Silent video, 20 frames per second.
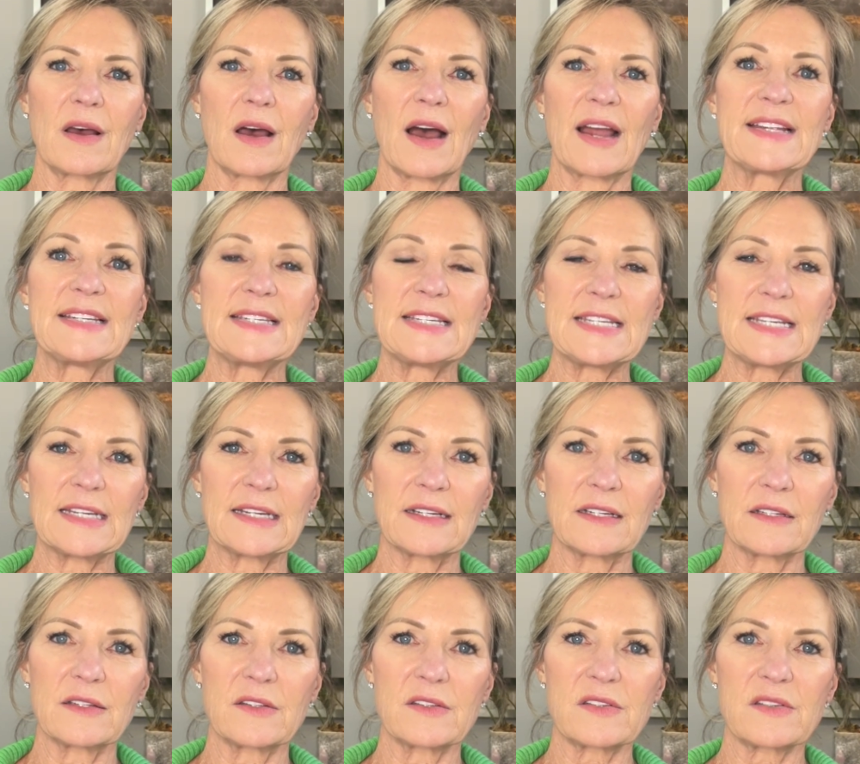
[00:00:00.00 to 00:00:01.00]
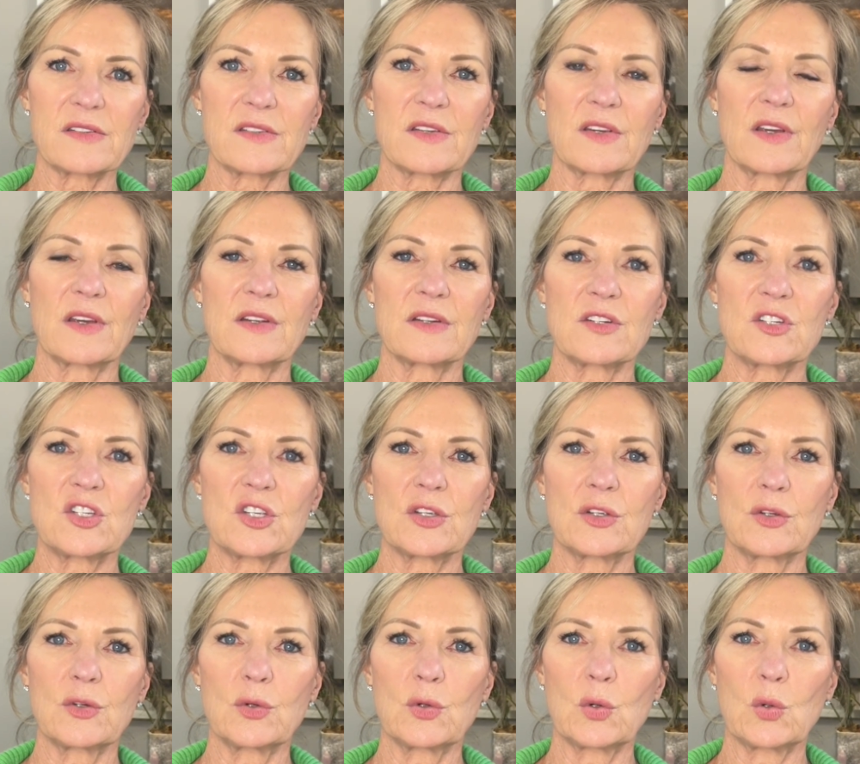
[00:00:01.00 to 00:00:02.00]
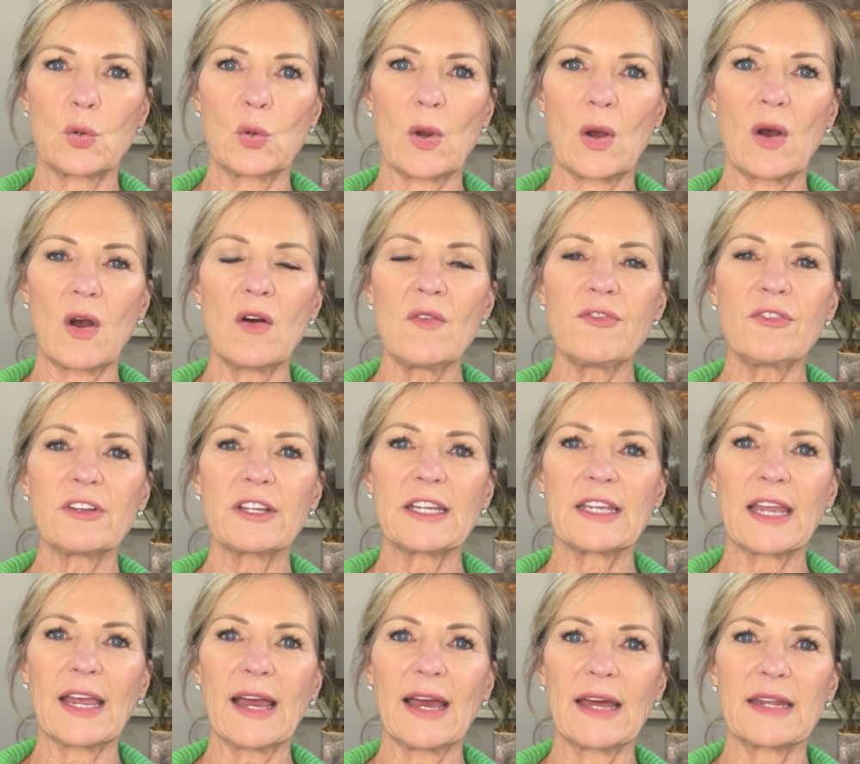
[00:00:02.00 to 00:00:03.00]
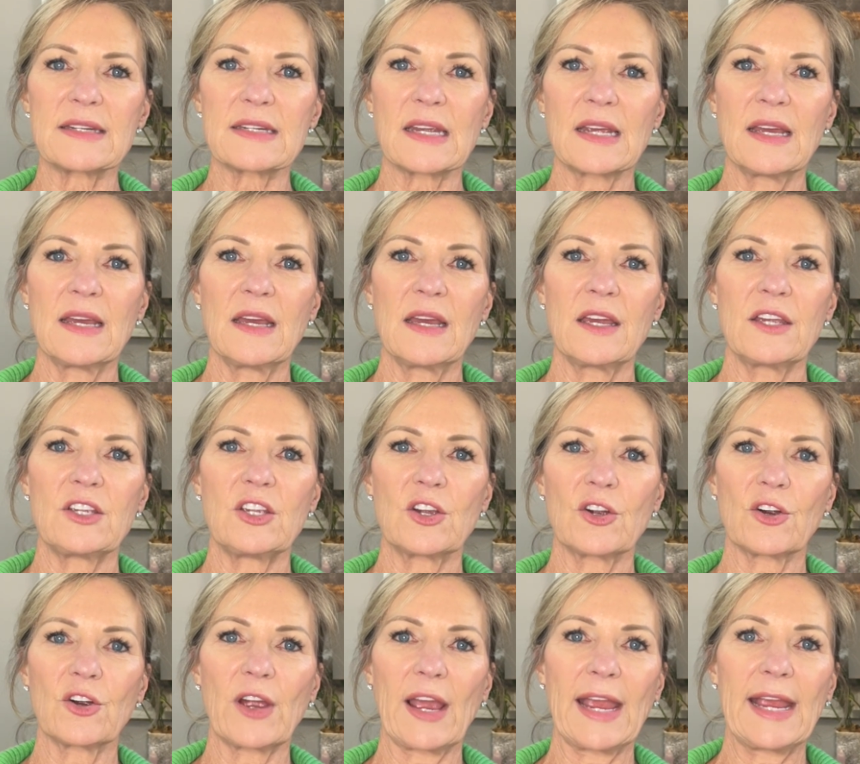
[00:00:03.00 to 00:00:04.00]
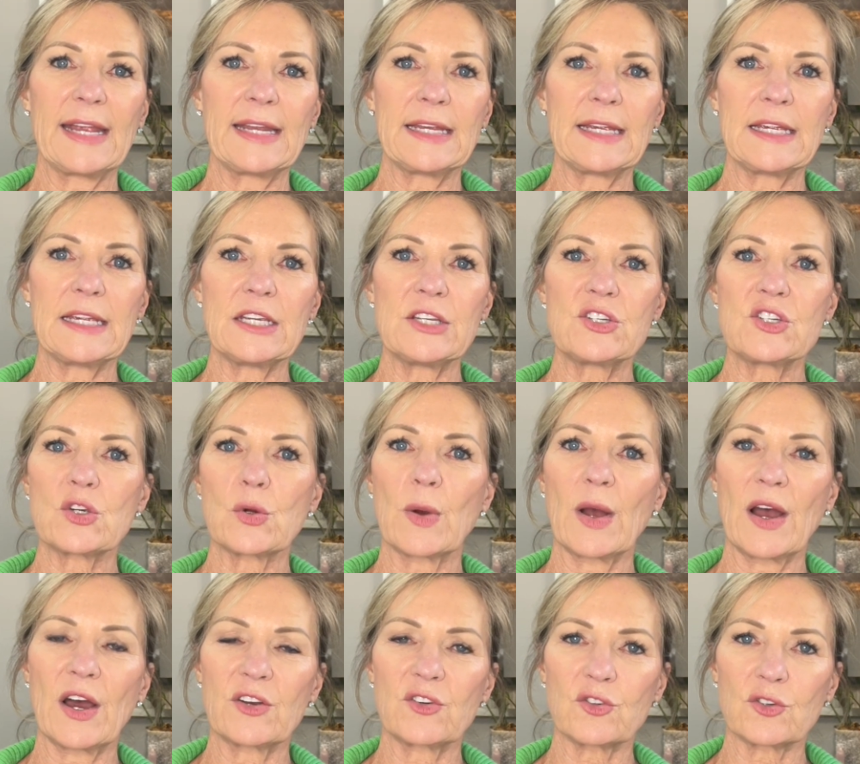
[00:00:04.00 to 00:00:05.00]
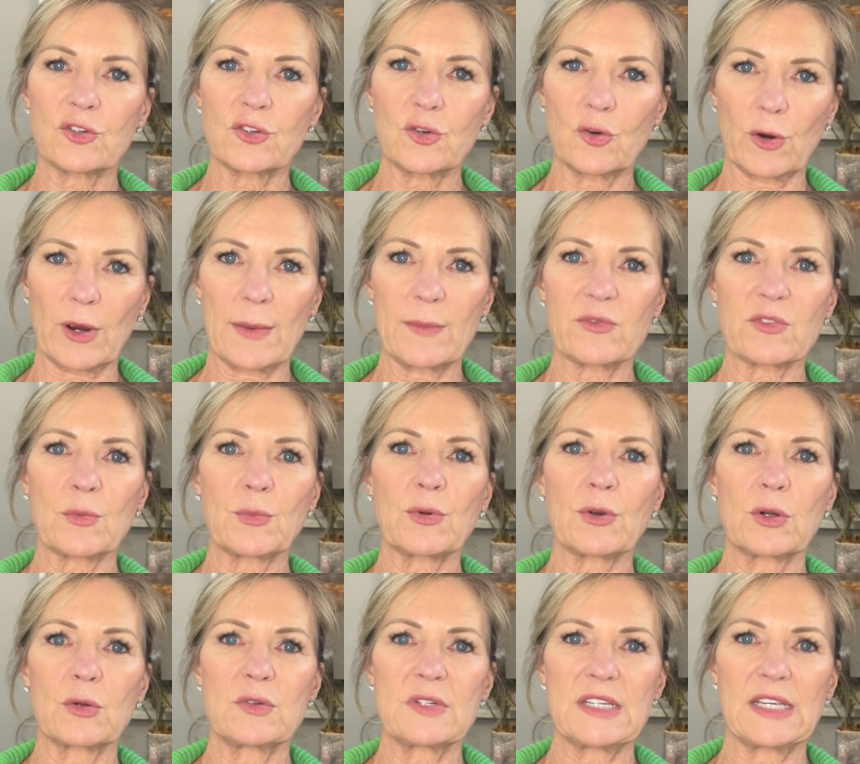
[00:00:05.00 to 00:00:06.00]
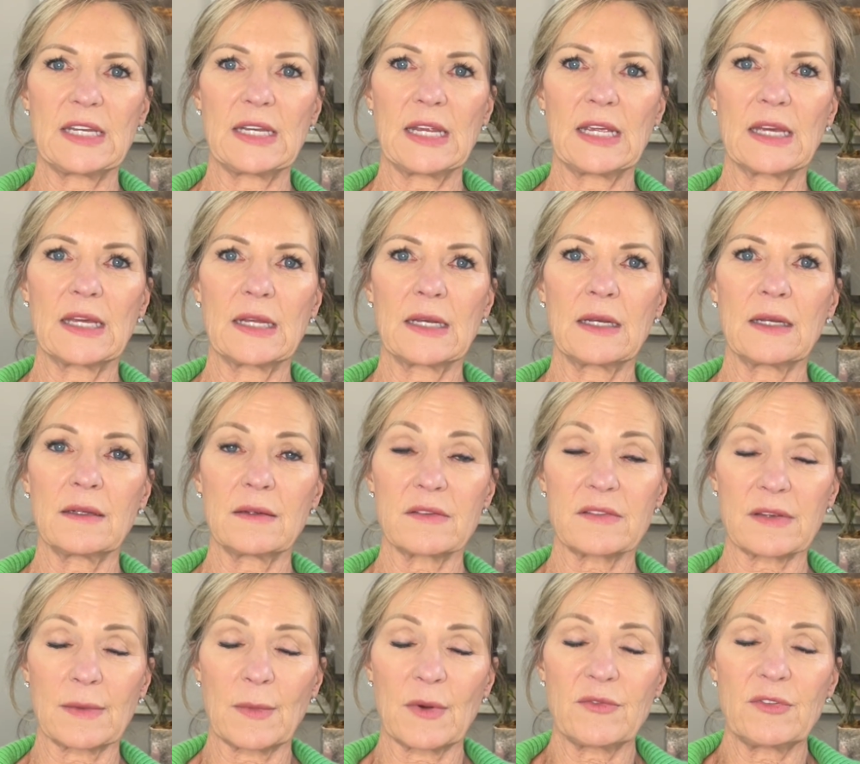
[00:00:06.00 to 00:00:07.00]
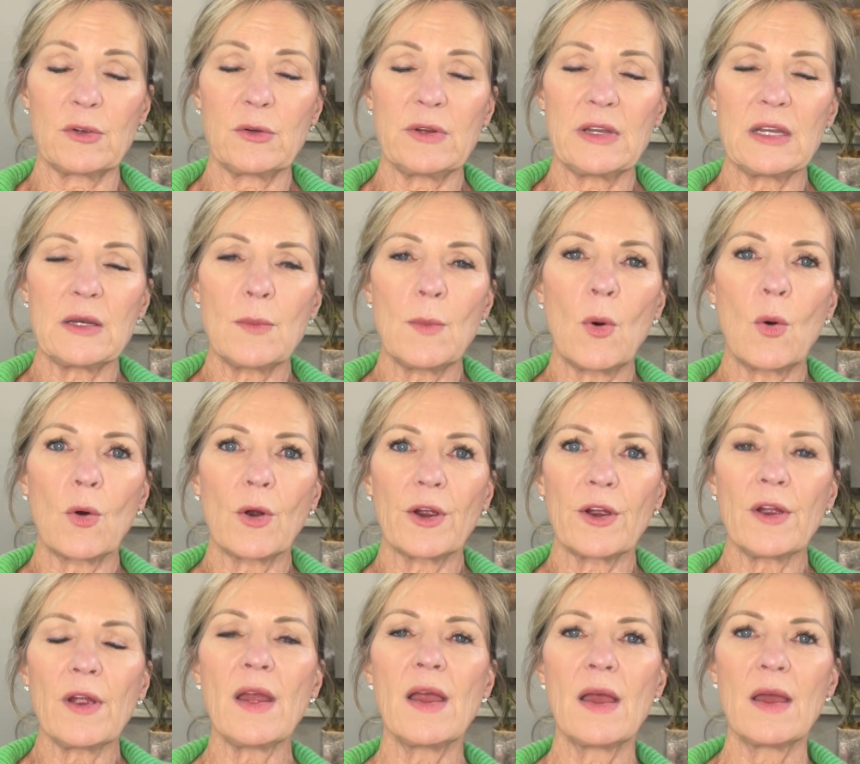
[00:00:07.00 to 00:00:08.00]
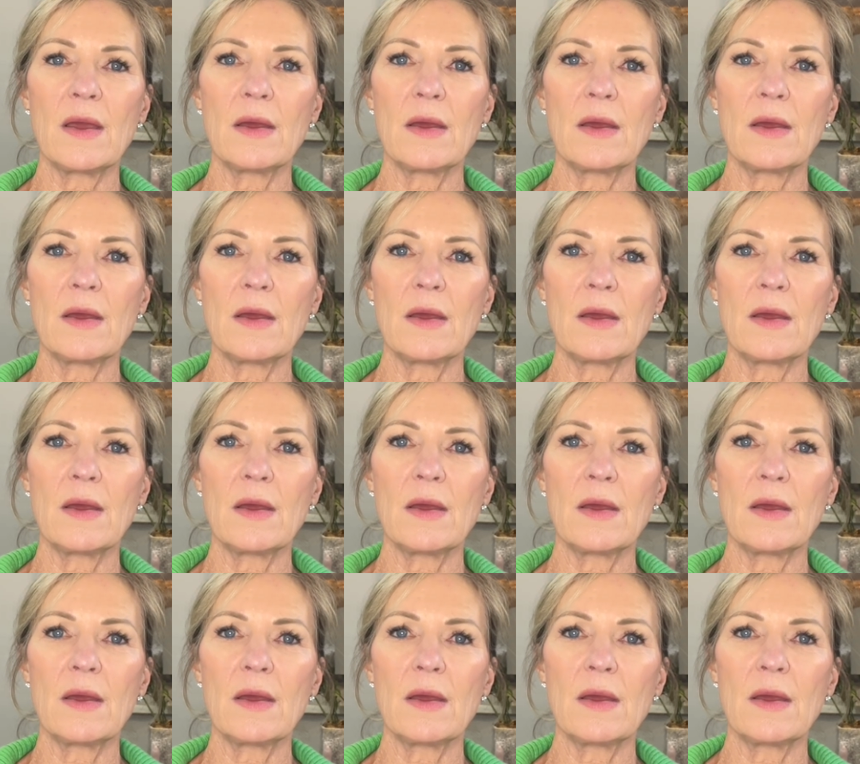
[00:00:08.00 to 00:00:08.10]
ideas to hopefully get your 80 to 100 grams of protein in. Some of you need more.